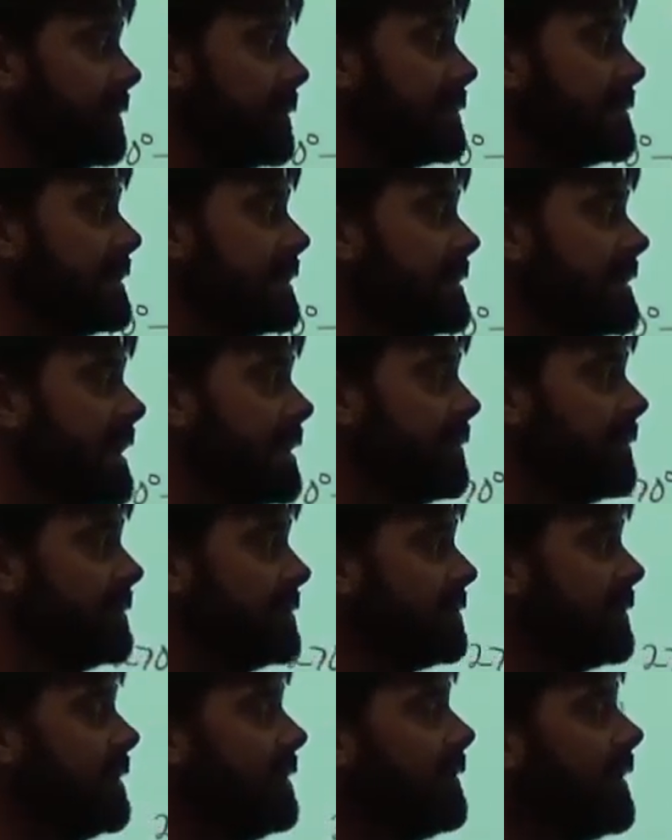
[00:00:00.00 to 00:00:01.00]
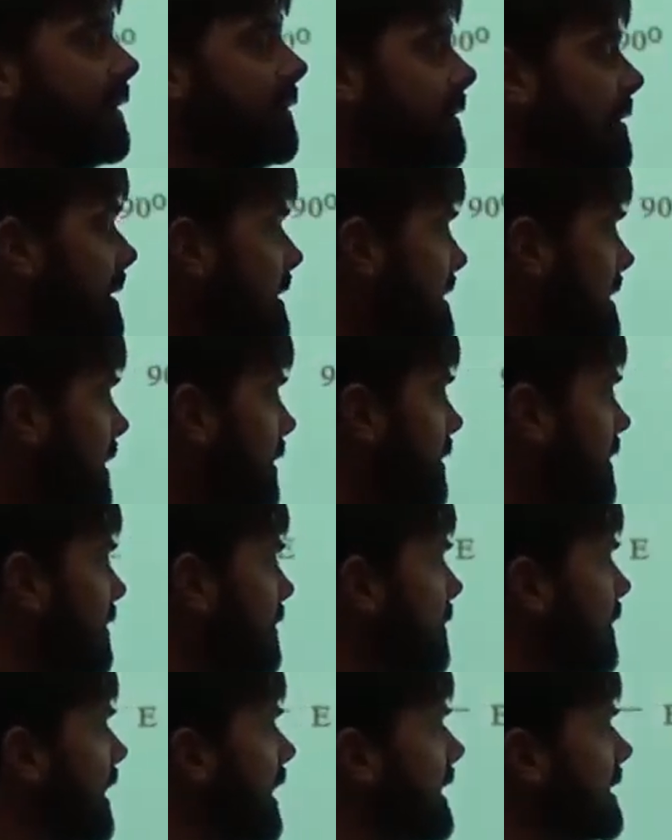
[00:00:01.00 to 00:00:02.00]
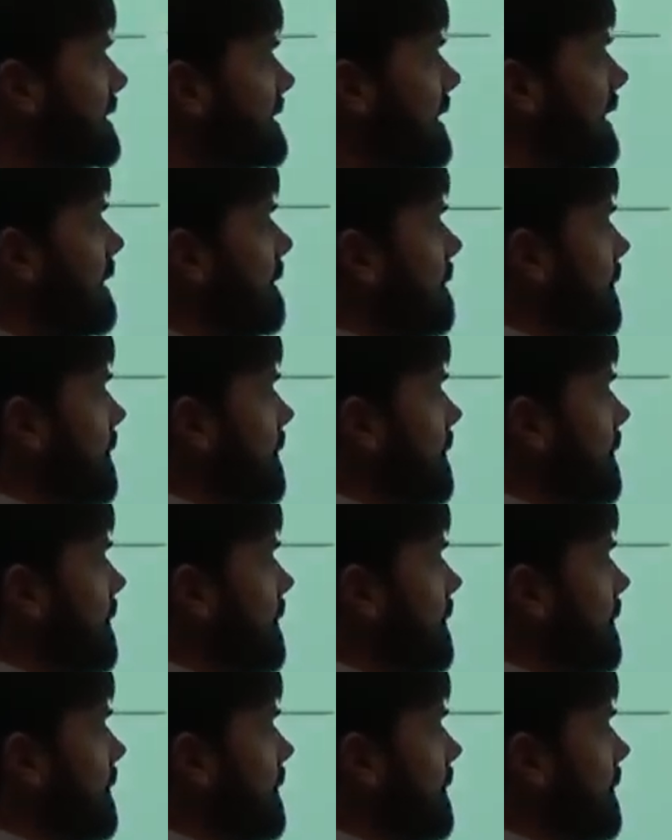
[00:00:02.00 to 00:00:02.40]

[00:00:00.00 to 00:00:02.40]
first example is 25 degrees south of west.